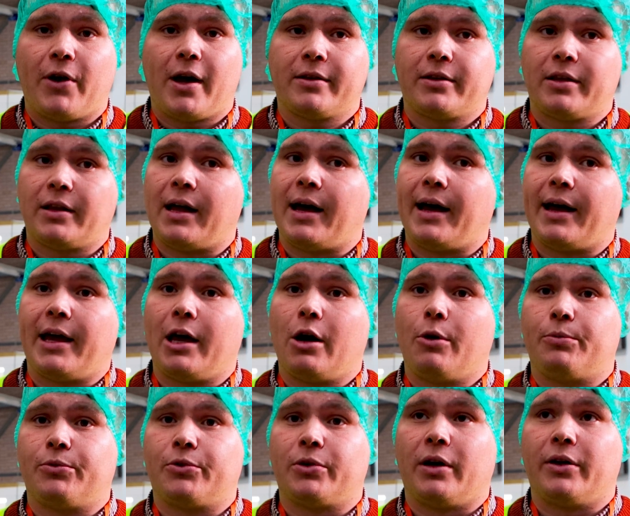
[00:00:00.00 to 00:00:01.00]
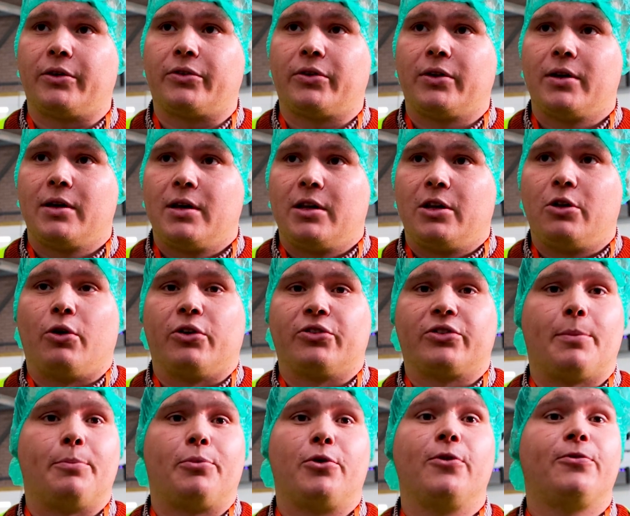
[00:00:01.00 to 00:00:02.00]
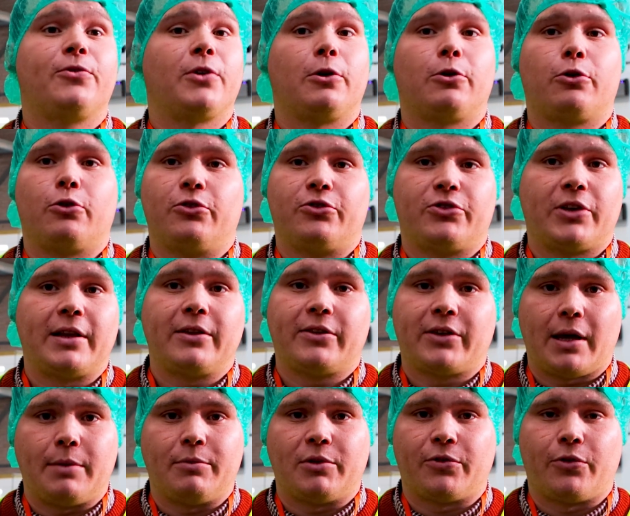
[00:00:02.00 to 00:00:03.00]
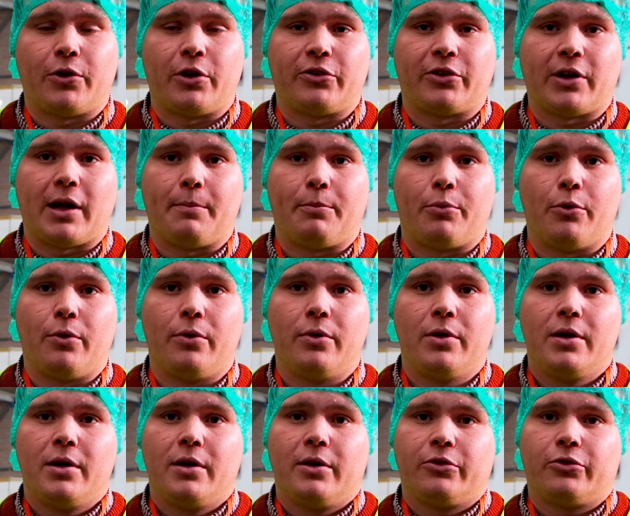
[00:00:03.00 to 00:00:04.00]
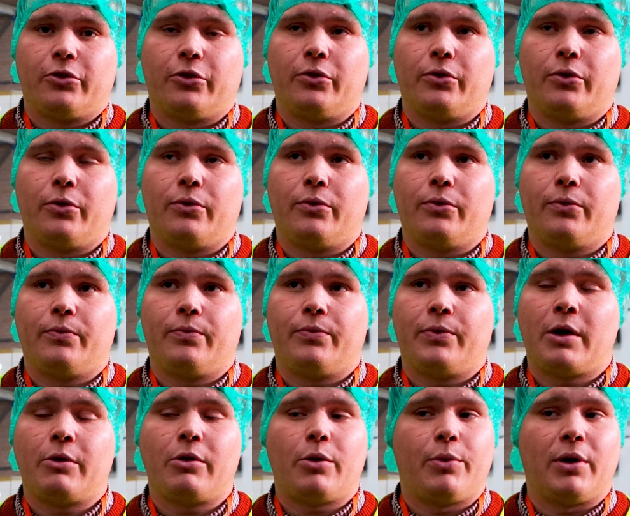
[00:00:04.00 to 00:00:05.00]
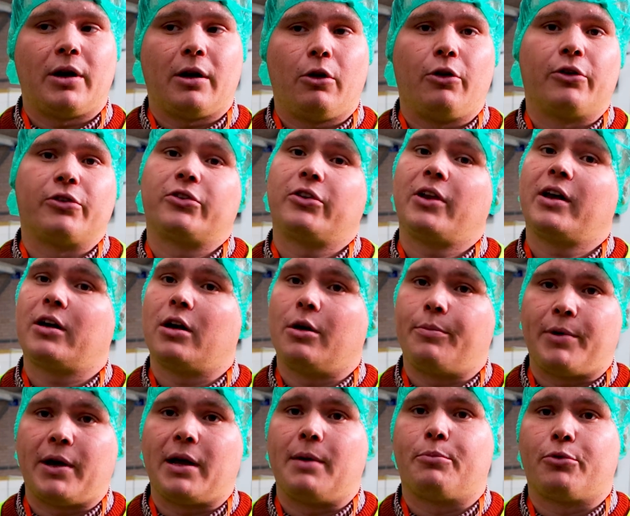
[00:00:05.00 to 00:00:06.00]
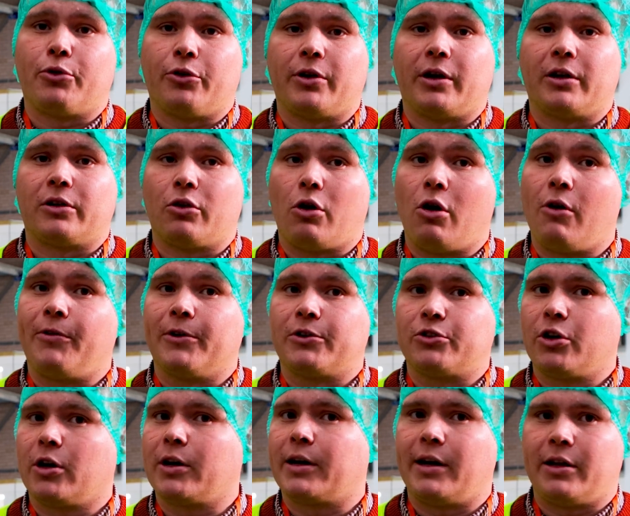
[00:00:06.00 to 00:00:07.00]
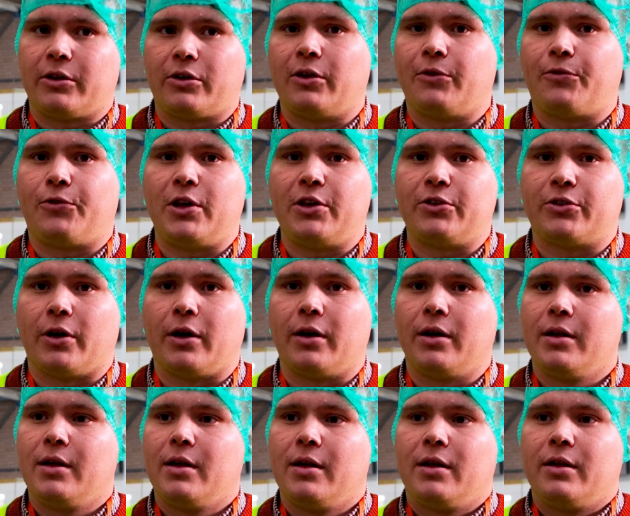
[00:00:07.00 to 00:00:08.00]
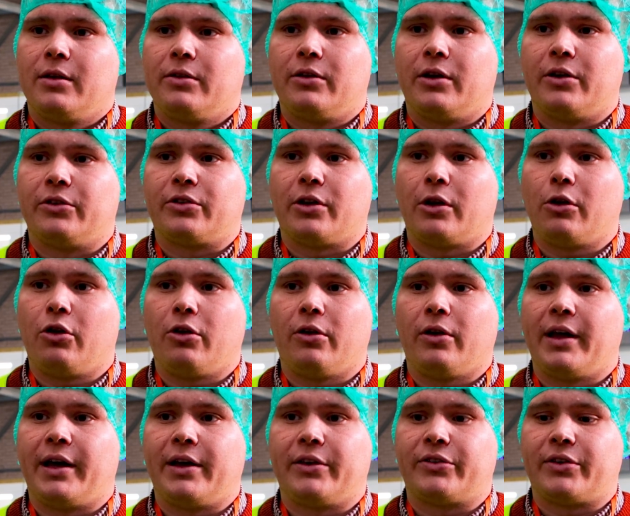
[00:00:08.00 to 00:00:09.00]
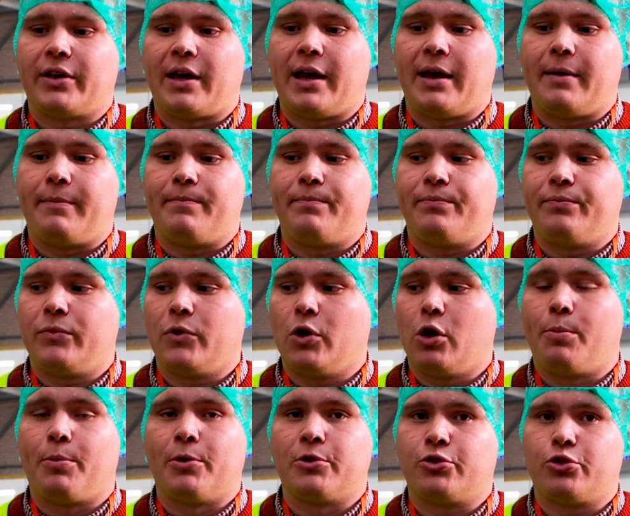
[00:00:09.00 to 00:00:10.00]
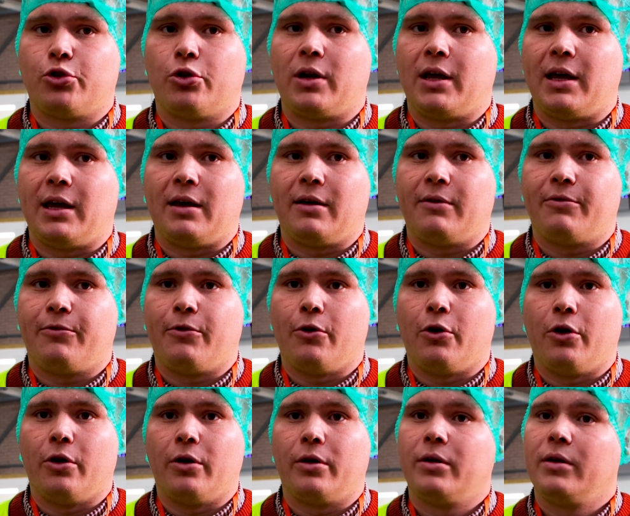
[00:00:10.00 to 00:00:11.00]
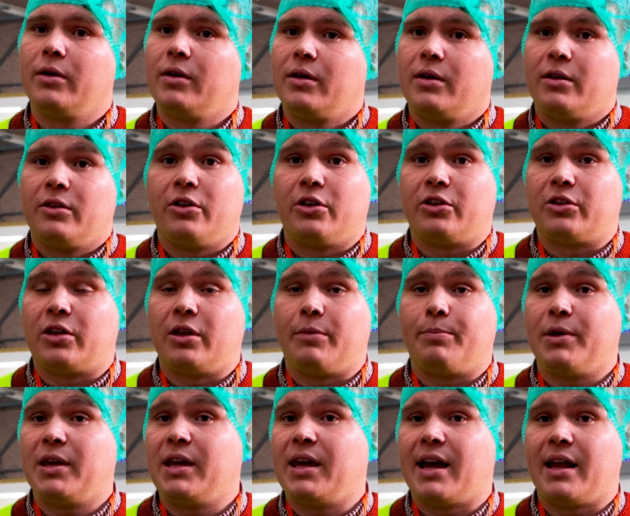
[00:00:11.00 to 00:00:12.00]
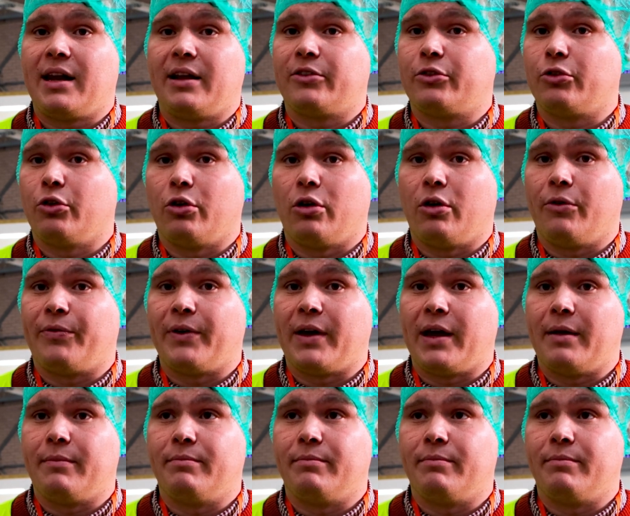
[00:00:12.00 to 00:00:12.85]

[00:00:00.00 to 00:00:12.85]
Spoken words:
fact that helps us, it's improved our goods in times, for example. So now that we're a lot slicker bringing product off a truck and into the freezer, there's a lot less opportunity for there to be any sort of